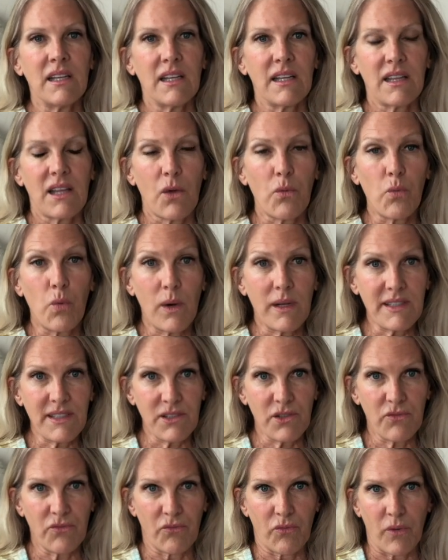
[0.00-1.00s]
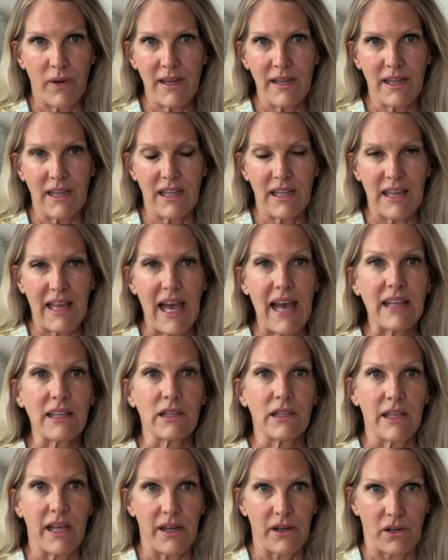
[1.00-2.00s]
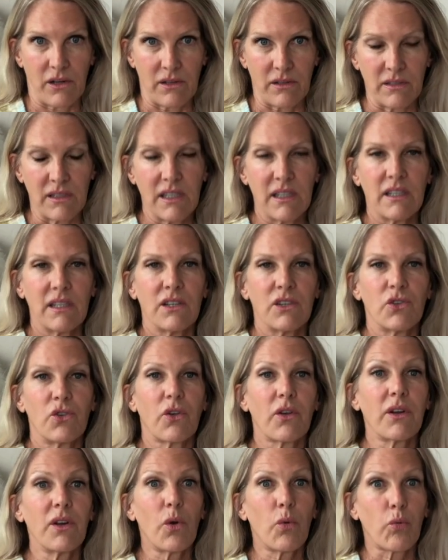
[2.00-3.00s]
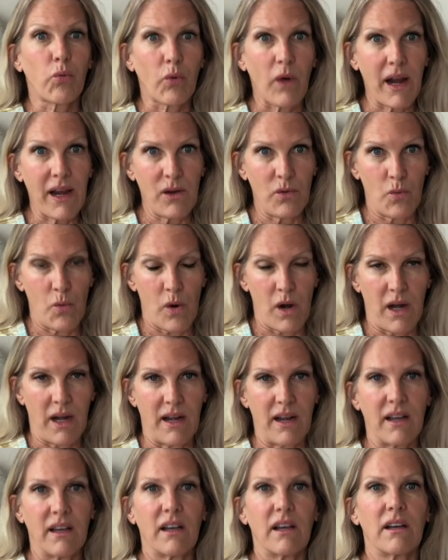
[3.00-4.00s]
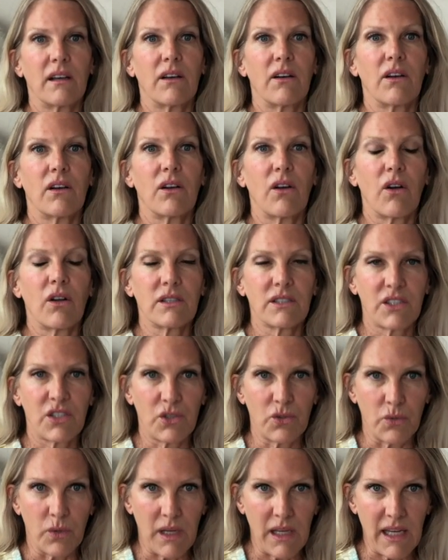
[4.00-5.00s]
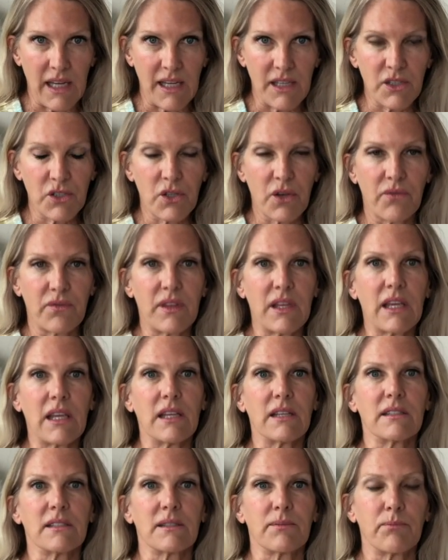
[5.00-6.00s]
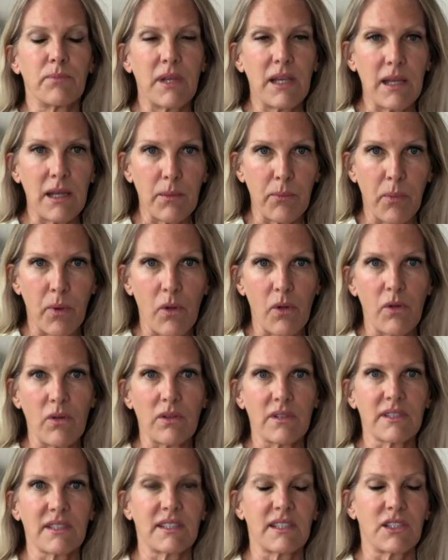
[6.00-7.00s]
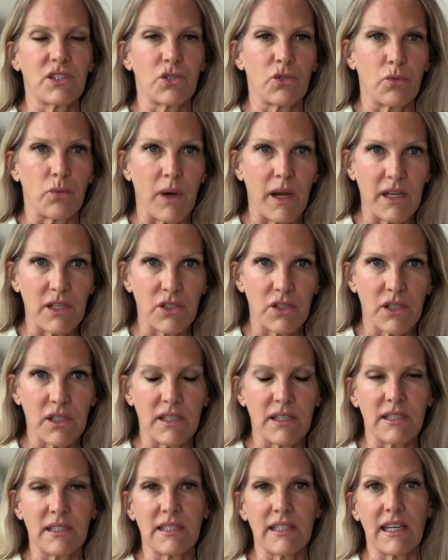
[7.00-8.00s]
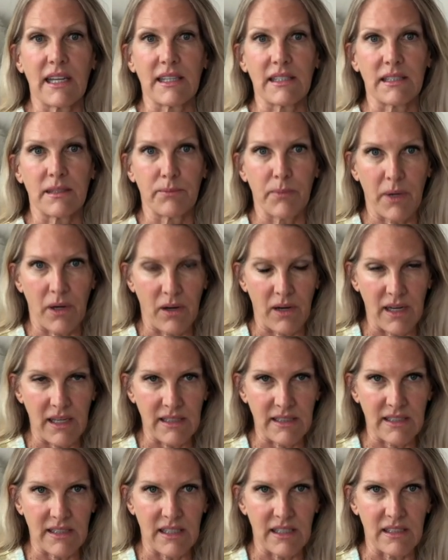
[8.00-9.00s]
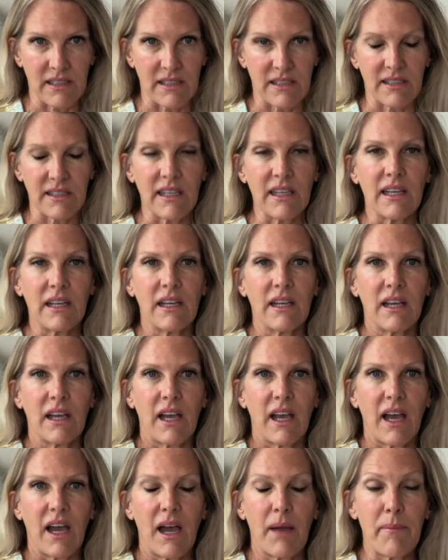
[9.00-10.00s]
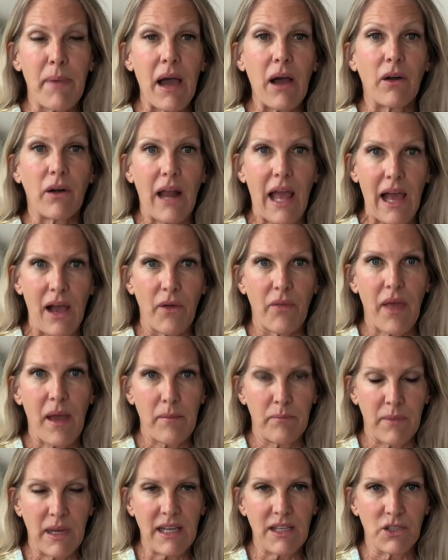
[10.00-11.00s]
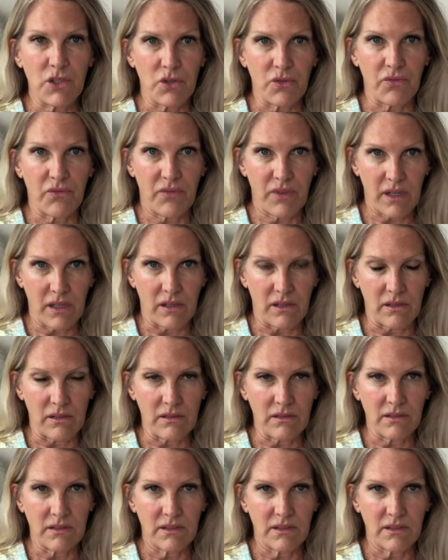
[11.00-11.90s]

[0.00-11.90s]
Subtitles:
Then once you've written that letter, you're going to write one to each of these people, situations, experiences about how that made you feel.